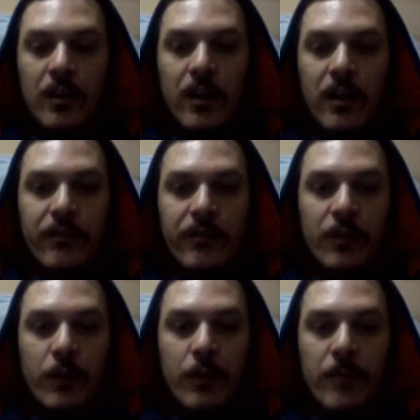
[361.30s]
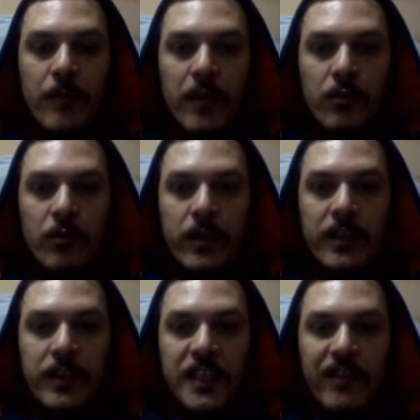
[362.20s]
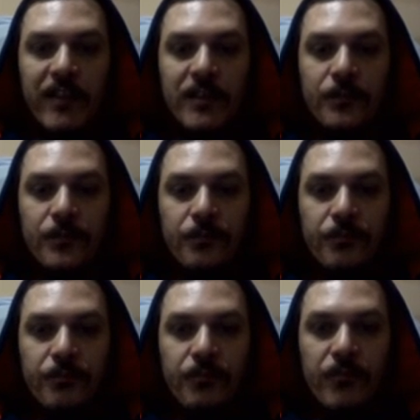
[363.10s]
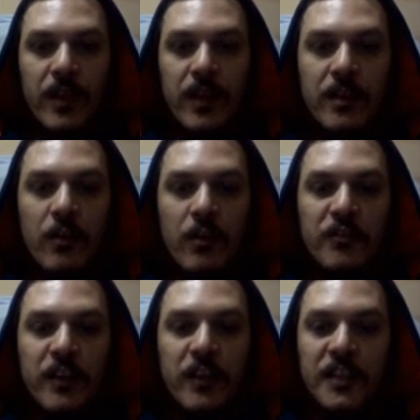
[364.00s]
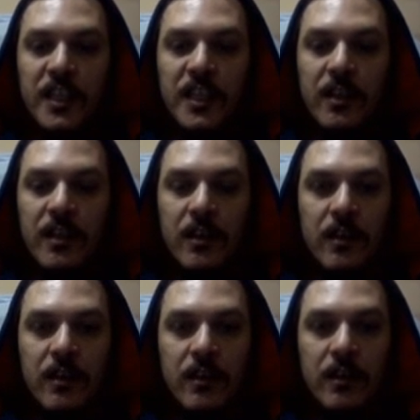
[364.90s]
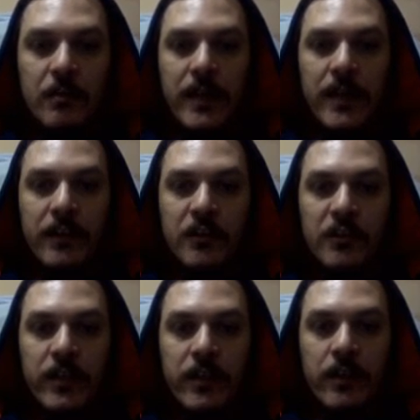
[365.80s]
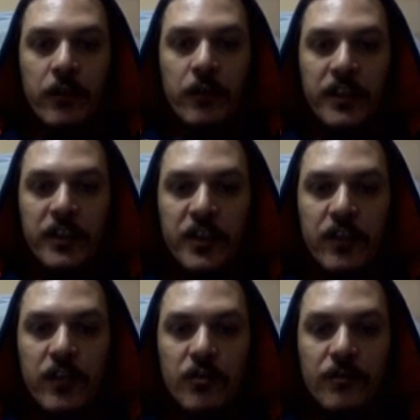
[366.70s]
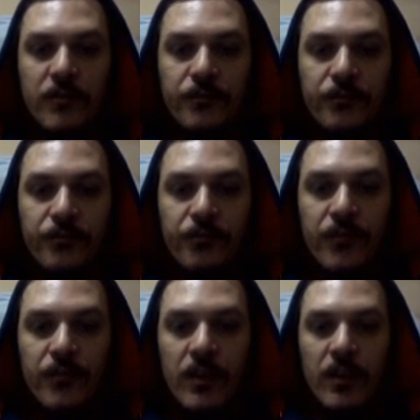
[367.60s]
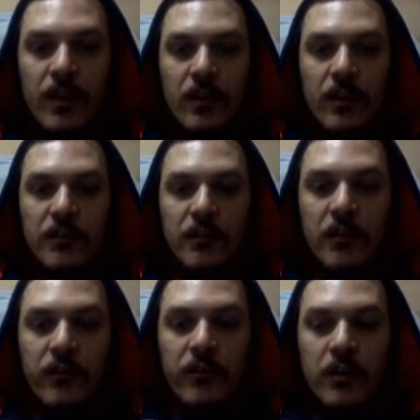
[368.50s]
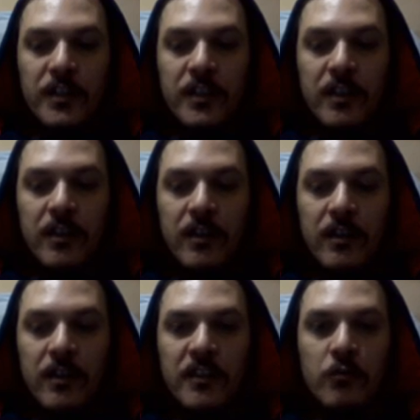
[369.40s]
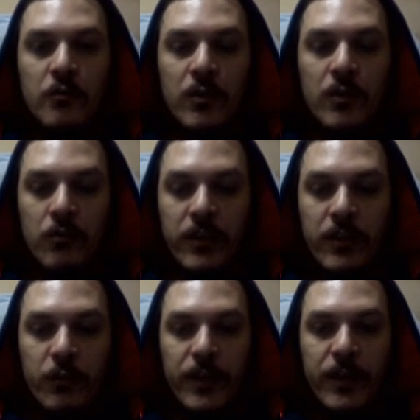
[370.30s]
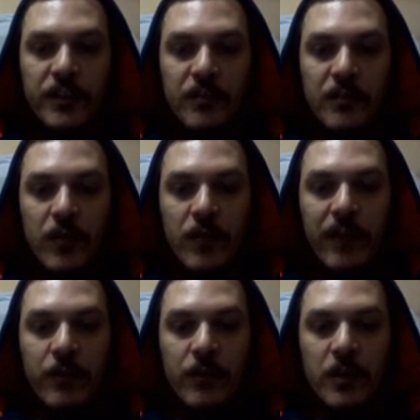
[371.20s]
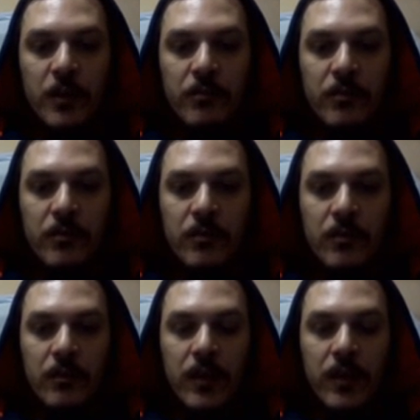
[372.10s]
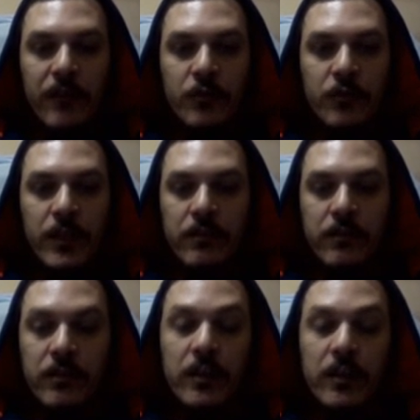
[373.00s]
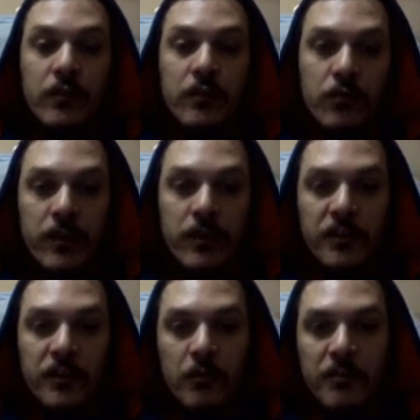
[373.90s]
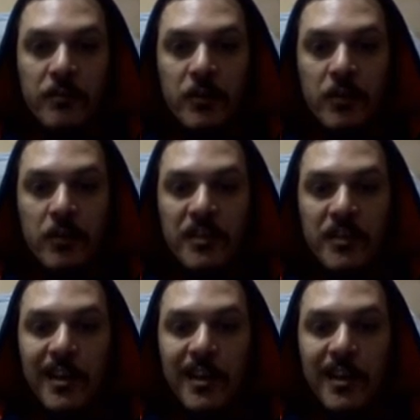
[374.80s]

Have the queen back to e7, and now as we can see, black is already down the exchange. So of course he doesn't want to trade the queens. We have bishop to f3 to try to trade those bishops.